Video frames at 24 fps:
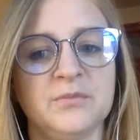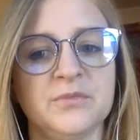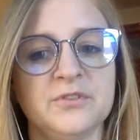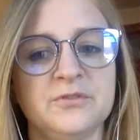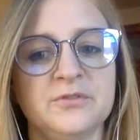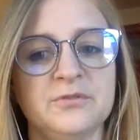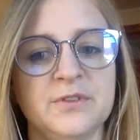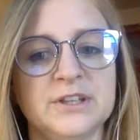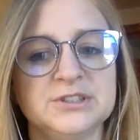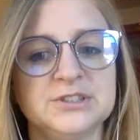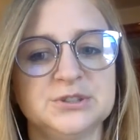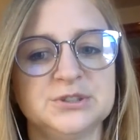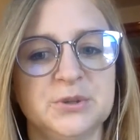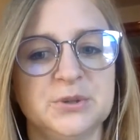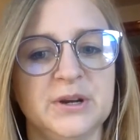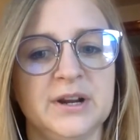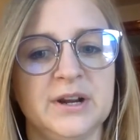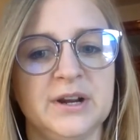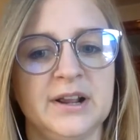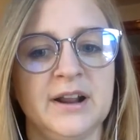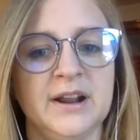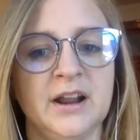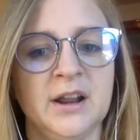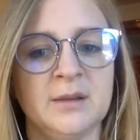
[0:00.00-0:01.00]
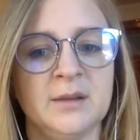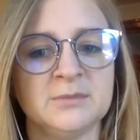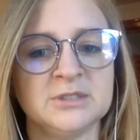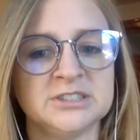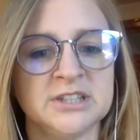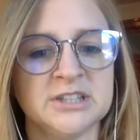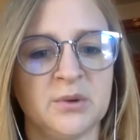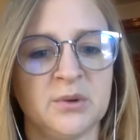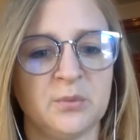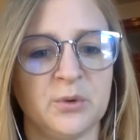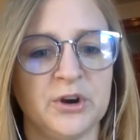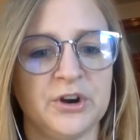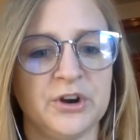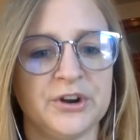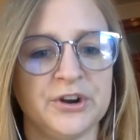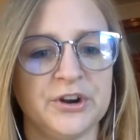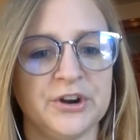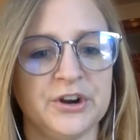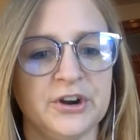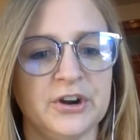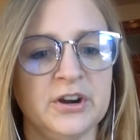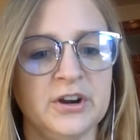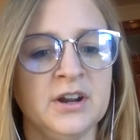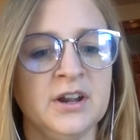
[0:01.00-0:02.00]
featuring an Amazon
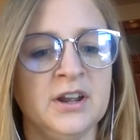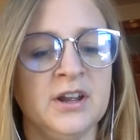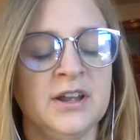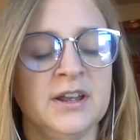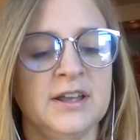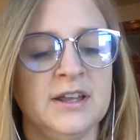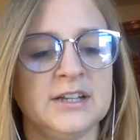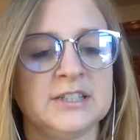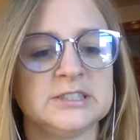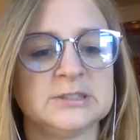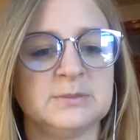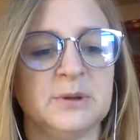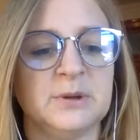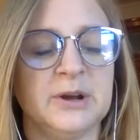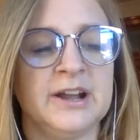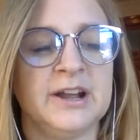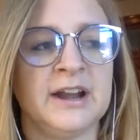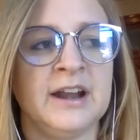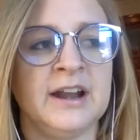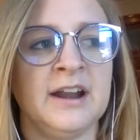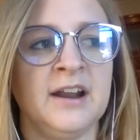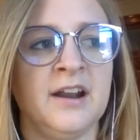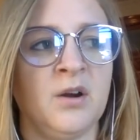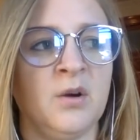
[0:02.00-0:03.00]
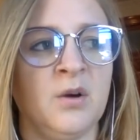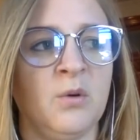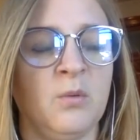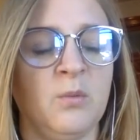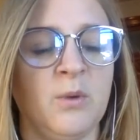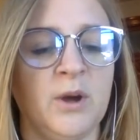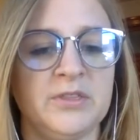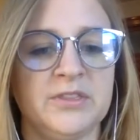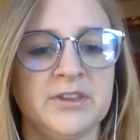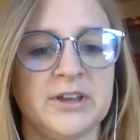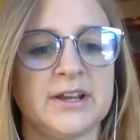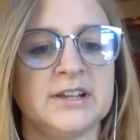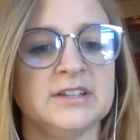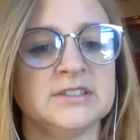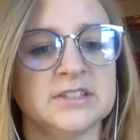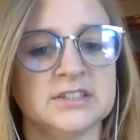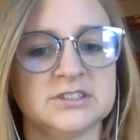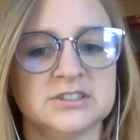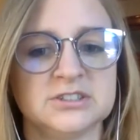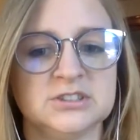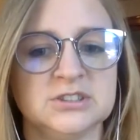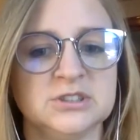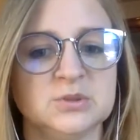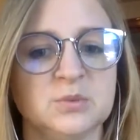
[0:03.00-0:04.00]
worker explaining what the
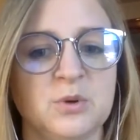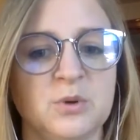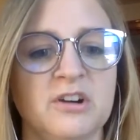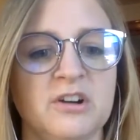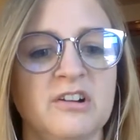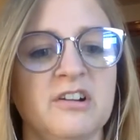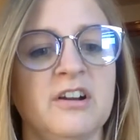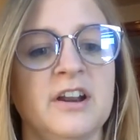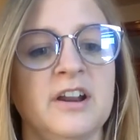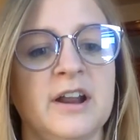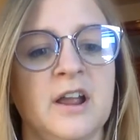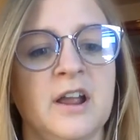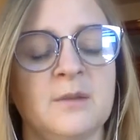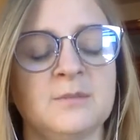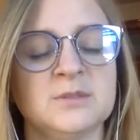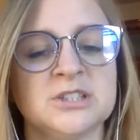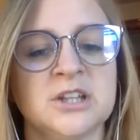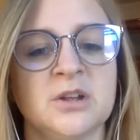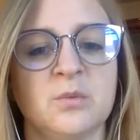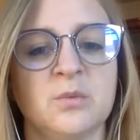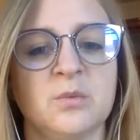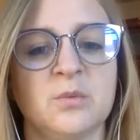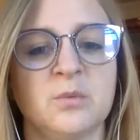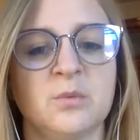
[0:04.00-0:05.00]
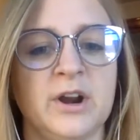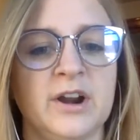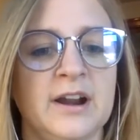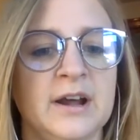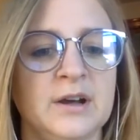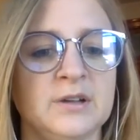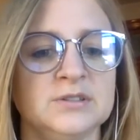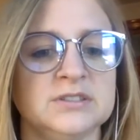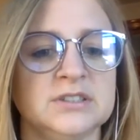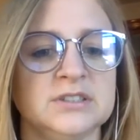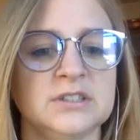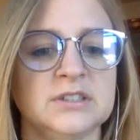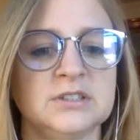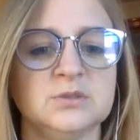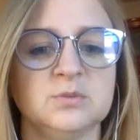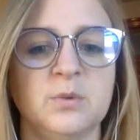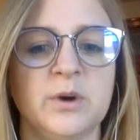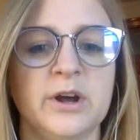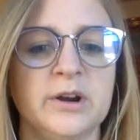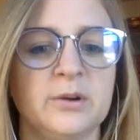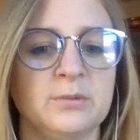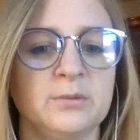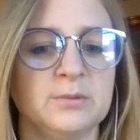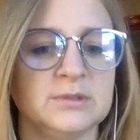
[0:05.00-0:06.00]
conditions were in Amazon warehouses,
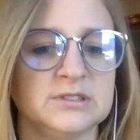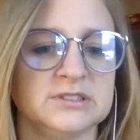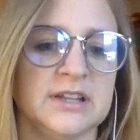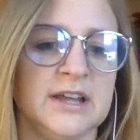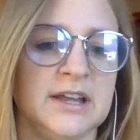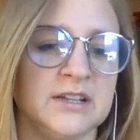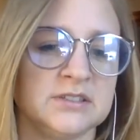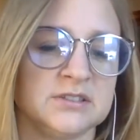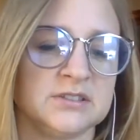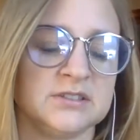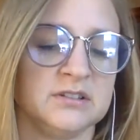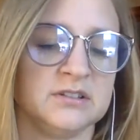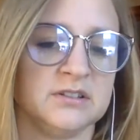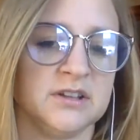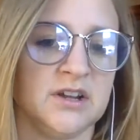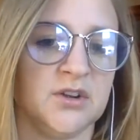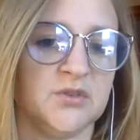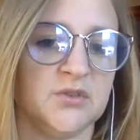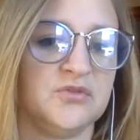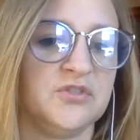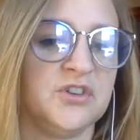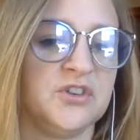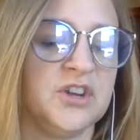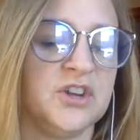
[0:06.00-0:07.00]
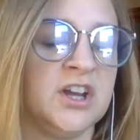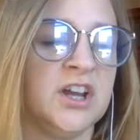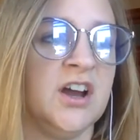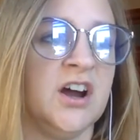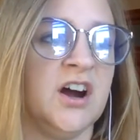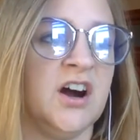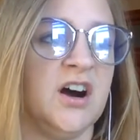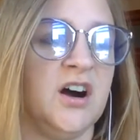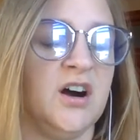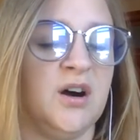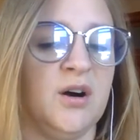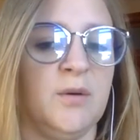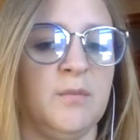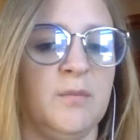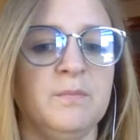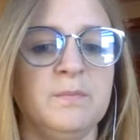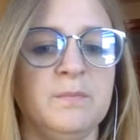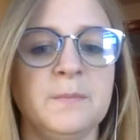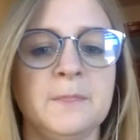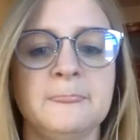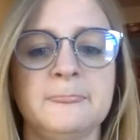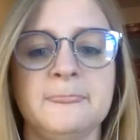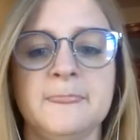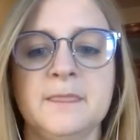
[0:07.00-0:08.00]
what it was like to live
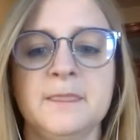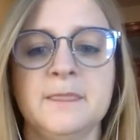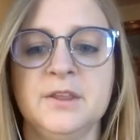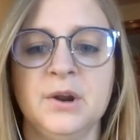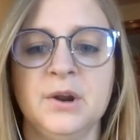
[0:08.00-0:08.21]
on